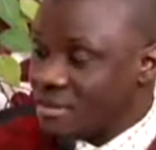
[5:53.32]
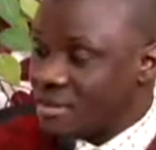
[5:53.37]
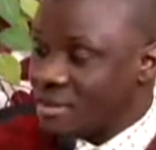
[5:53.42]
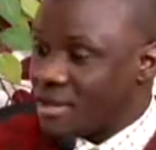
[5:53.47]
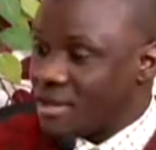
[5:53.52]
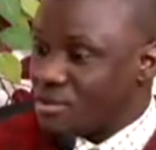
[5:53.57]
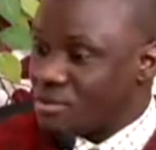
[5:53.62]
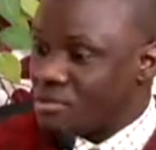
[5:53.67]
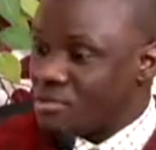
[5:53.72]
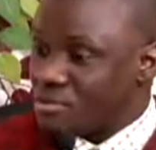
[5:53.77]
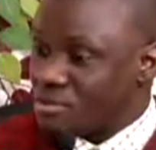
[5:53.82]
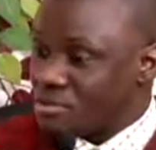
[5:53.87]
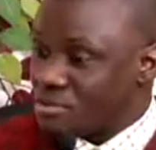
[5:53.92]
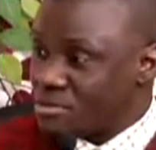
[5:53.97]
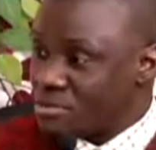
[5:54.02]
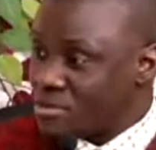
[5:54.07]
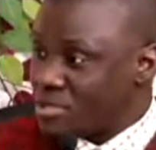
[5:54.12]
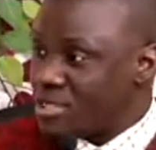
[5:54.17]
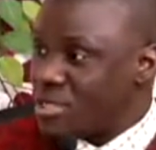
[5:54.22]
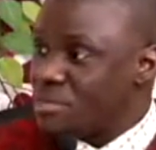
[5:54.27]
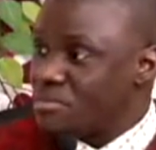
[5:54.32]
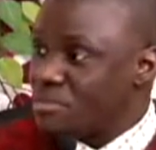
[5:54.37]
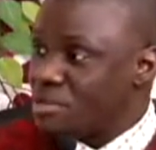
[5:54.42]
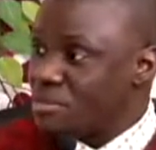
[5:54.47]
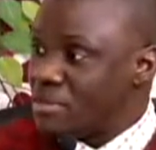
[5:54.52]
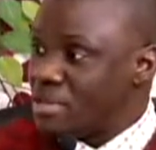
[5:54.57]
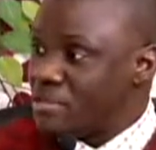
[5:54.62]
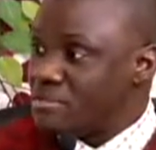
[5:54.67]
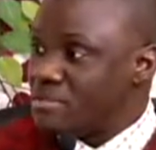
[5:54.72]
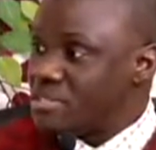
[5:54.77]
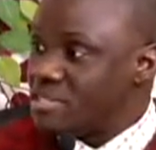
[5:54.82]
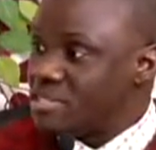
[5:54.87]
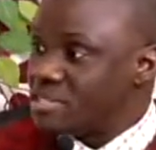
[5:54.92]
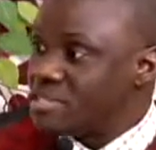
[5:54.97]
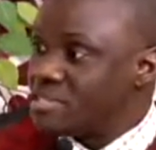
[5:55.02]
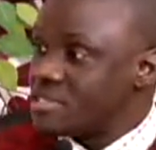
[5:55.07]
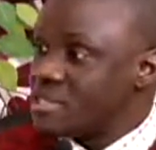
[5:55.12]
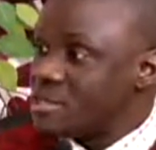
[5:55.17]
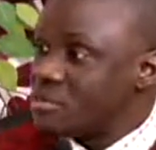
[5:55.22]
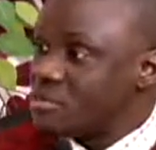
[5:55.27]
how to implement the
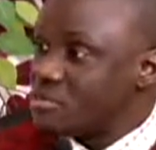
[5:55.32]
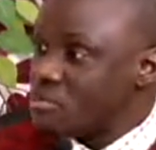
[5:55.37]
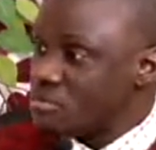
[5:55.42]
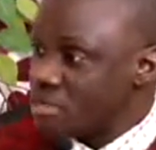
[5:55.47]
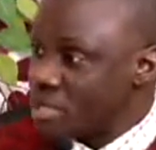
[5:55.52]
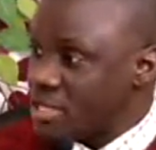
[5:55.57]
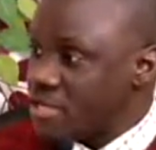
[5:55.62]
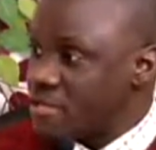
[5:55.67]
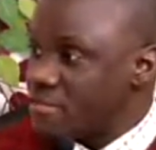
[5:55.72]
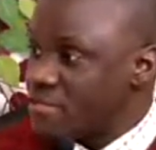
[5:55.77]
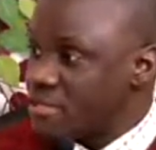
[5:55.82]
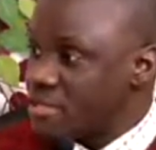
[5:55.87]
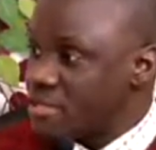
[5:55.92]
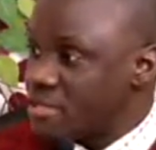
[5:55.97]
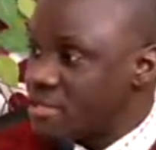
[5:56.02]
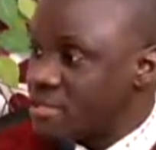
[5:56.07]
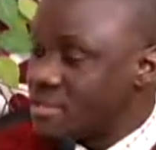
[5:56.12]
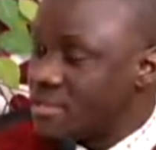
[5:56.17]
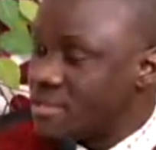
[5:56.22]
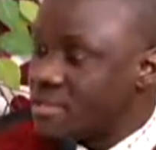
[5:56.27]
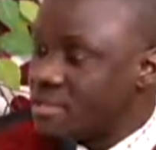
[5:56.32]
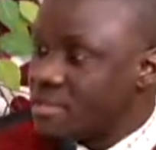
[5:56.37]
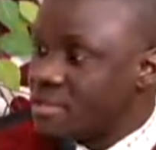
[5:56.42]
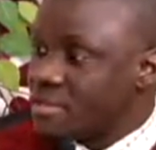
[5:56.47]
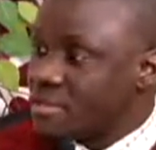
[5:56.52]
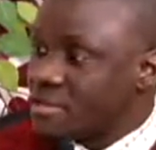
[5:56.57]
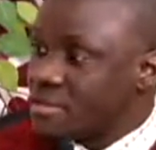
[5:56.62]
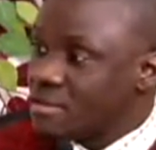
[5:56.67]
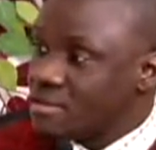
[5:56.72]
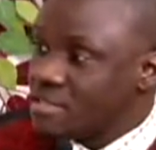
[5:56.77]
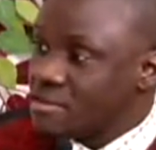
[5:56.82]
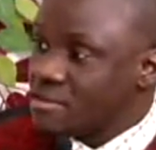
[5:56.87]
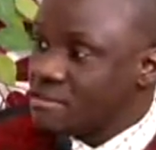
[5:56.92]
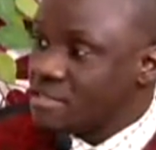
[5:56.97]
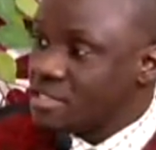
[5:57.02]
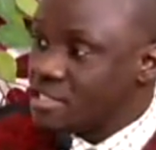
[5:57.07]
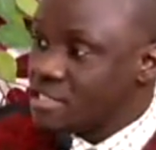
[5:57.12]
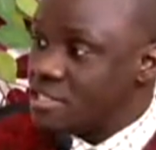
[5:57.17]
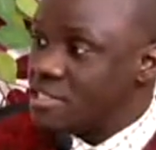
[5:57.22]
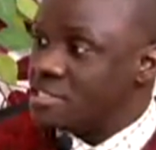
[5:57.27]
system to better
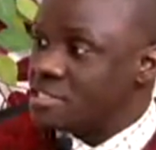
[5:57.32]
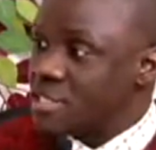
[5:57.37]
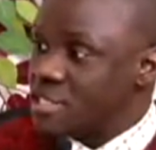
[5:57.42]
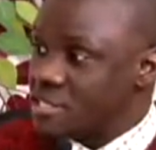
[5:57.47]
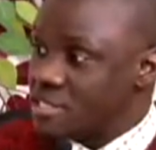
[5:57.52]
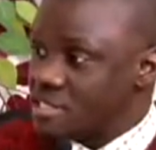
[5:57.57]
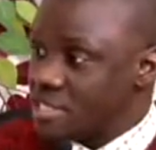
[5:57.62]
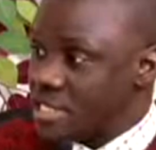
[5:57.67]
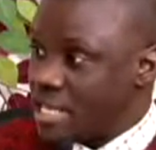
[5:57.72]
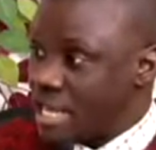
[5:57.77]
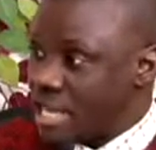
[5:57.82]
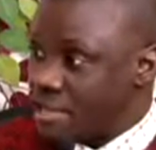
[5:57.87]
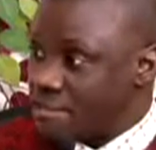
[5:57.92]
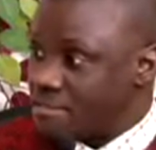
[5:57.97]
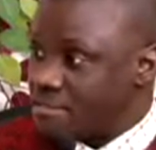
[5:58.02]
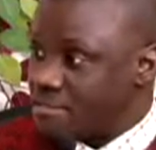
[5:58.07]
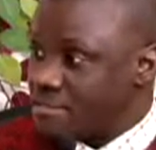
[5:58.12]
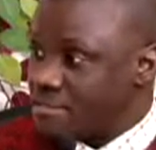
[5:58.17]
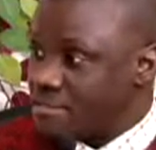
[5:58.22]
the citizens' life.